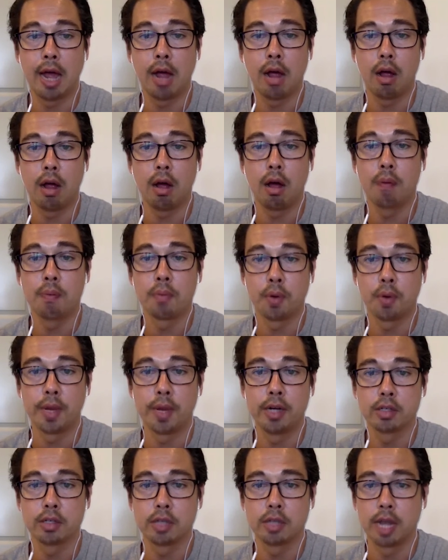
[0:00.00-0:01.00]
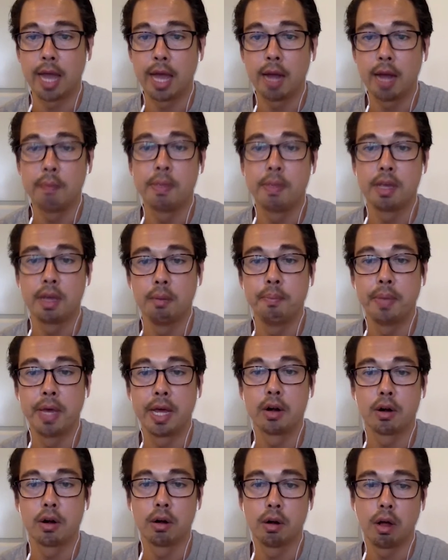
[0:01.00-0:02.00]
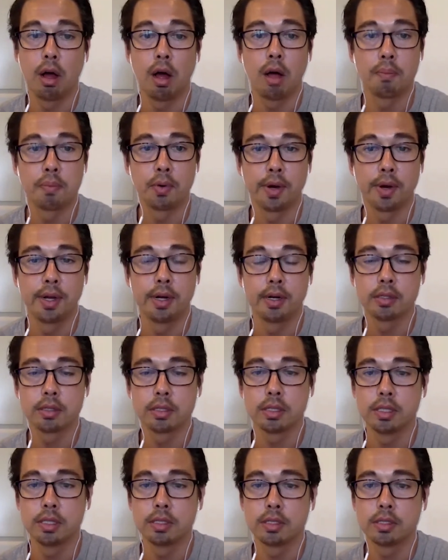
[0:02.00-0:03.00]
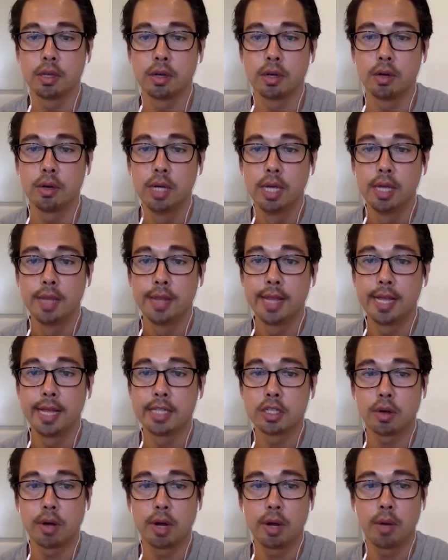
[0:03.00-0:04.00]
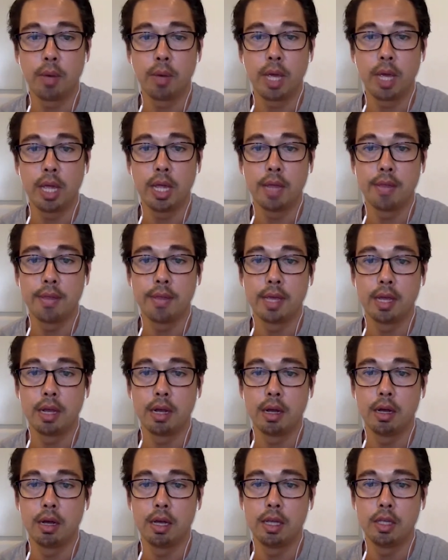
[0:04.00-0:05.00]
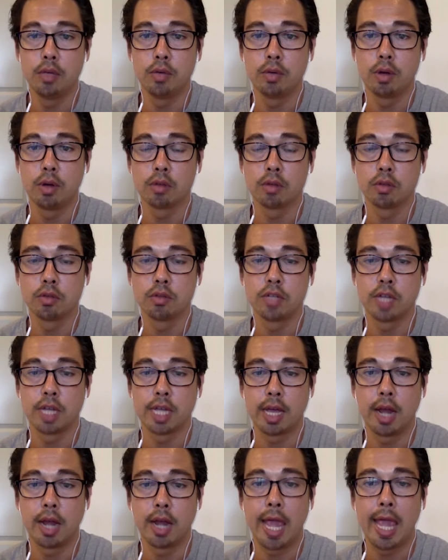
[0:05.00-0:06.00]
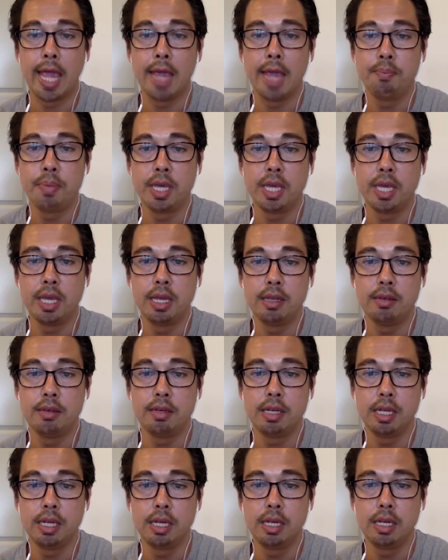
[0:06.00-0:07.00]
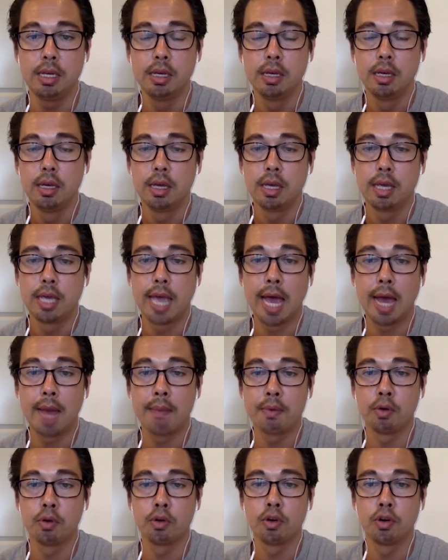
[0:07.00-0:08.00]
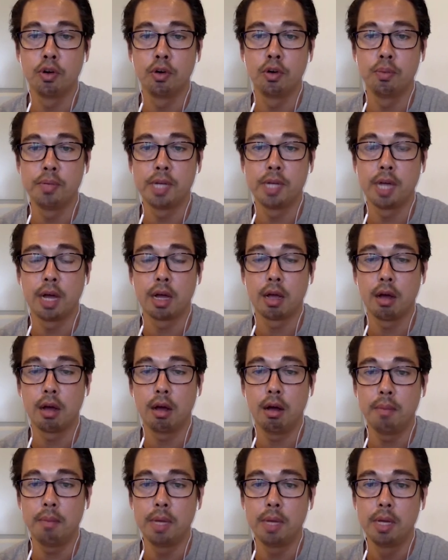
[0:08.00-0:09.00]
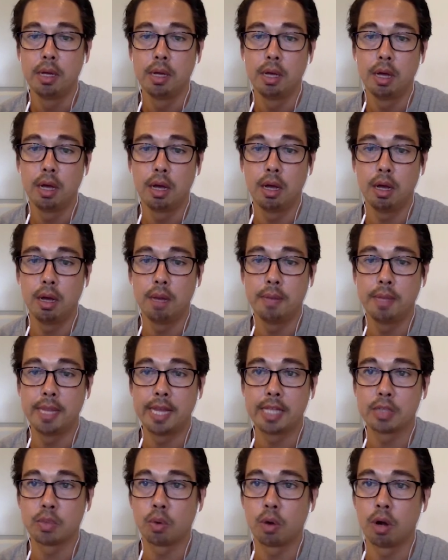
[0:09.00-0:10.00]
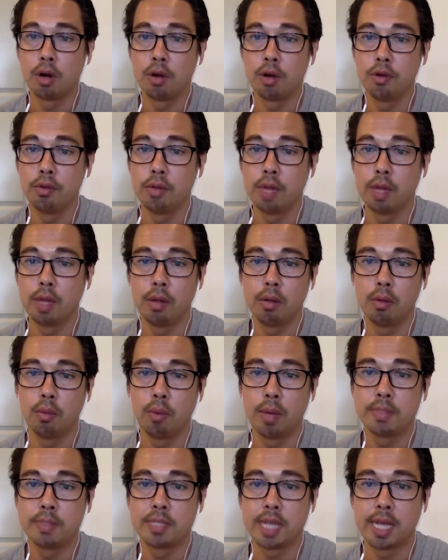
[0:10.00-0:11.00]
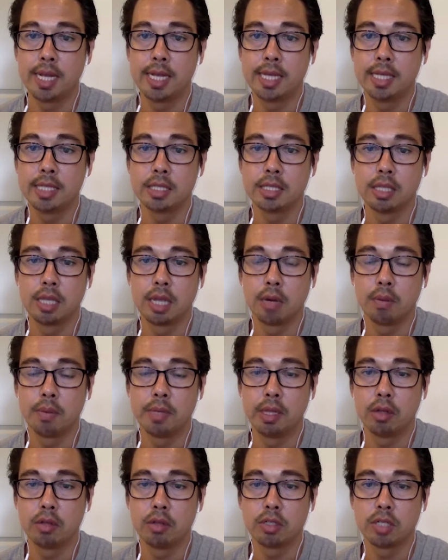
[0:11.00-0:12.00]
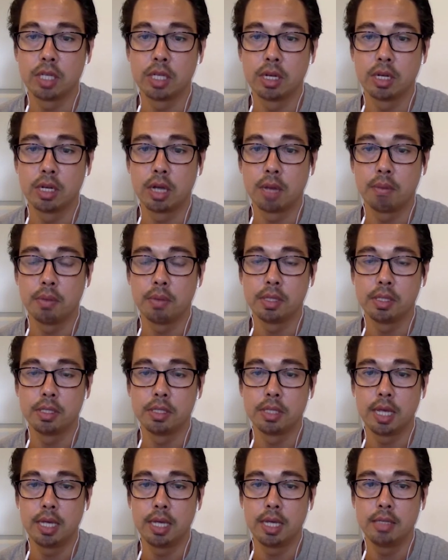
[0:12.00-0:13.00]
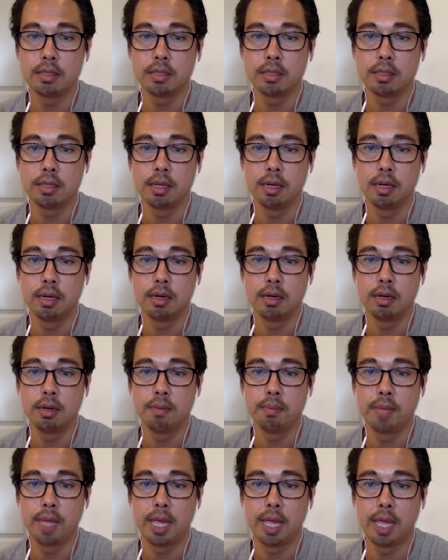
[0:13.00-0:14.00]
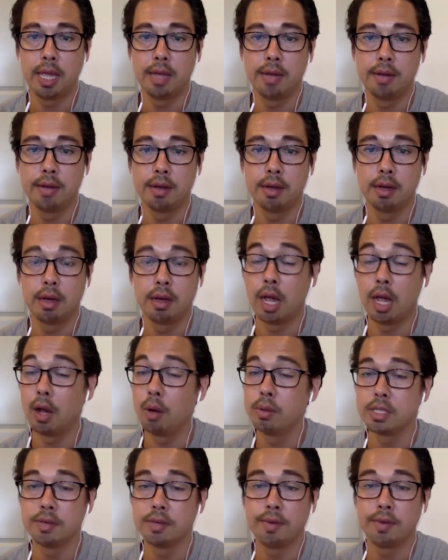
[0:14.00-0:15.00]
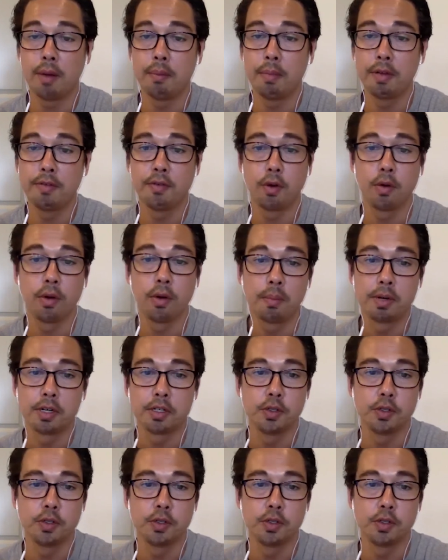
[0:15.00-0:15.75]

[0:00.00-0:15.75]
operators on how to become better operators. And so that's a great way. And then you can also check out APT Capital Group.com. And that's where our new website is, and that'll be launching in a couple of days. And I always give out my phone number too,